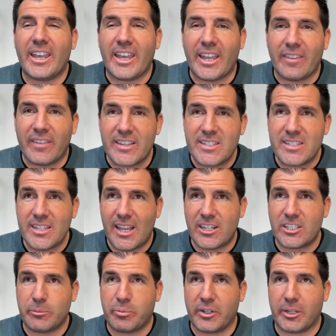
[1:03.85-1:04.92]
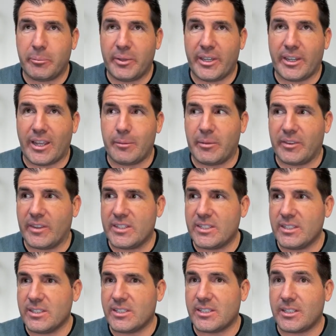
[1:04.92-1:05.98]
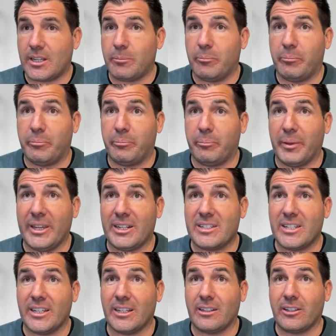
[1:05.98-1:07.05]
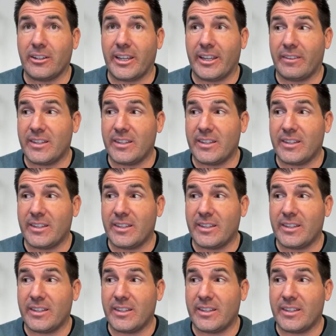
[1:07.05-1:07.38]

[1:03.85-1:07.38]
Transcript: And this is actually pretty big. I mean, this is a big deal, okay?